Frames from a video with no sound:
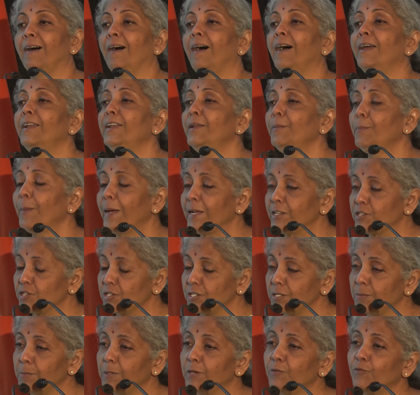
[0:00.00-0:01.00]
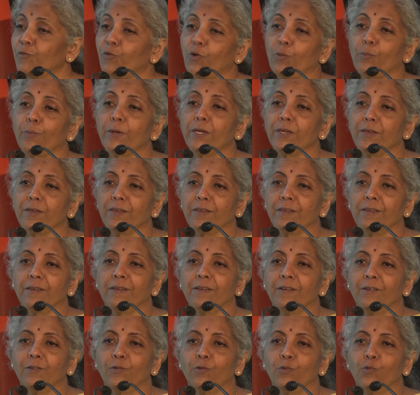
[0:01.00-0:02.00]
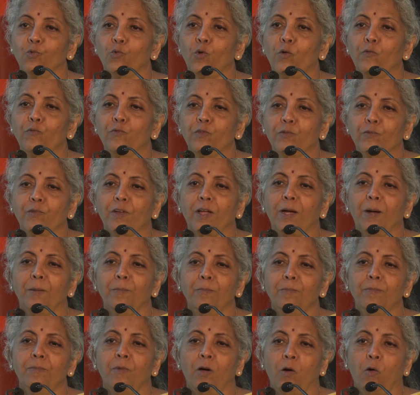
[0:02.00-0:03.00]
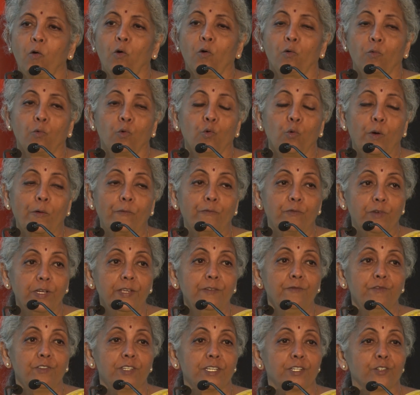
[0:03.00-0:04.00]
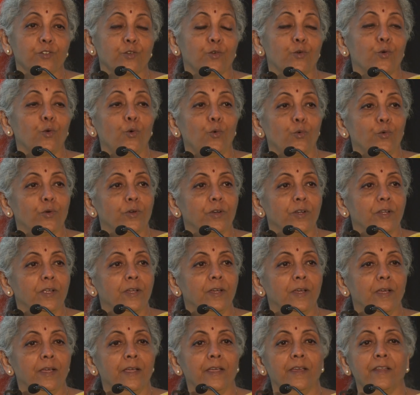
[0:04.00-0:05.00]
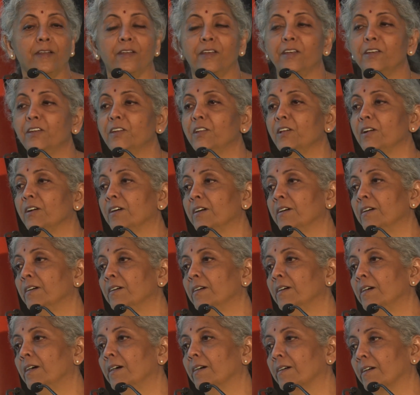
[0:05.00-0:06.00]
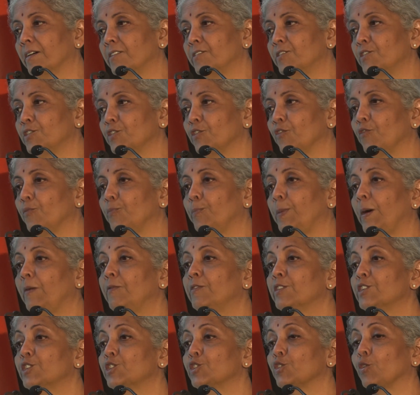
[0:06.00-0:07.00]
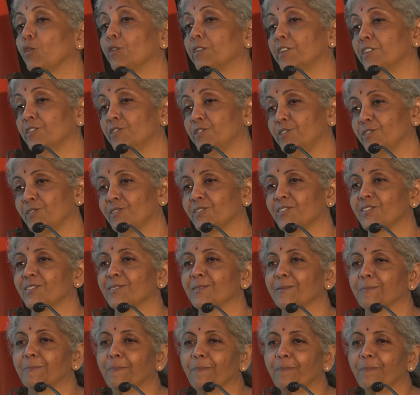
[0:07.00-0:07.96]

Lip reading: Unimaginable for me, who have come or who have lived and grown in India, a country of power shortages.